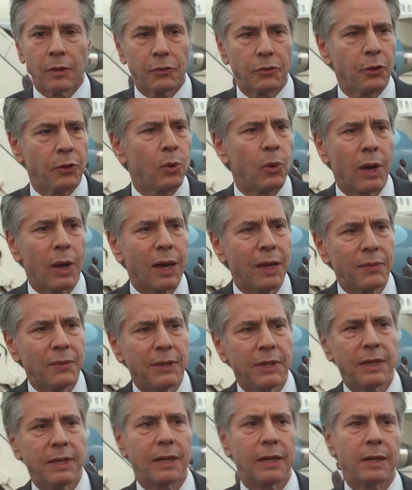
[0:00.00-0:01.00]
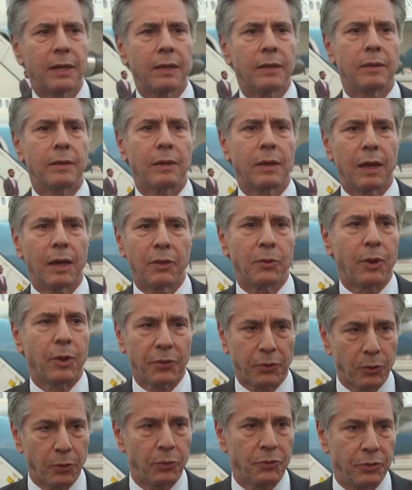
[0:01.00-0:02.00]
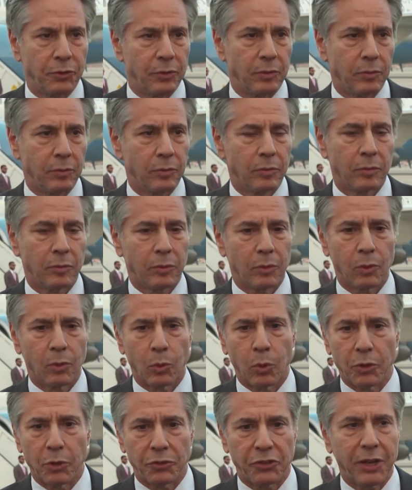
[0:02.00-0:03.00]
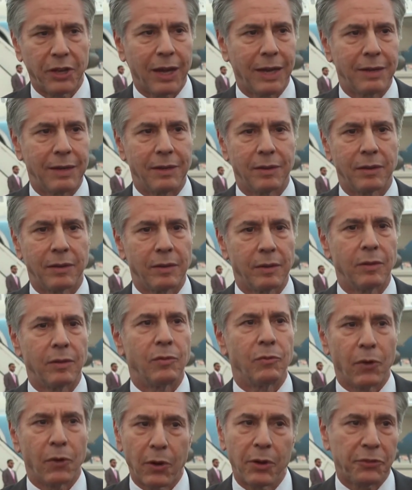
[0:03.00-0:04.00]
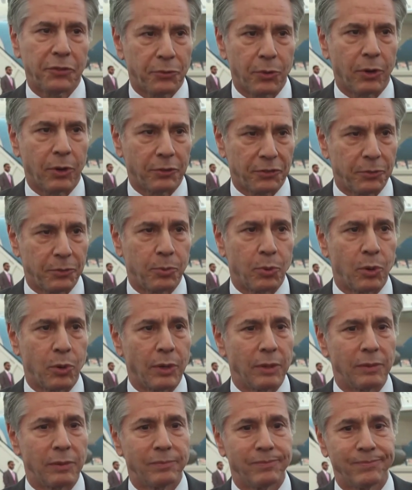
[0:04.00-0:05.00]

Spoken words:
So on the resolution, which got very strong support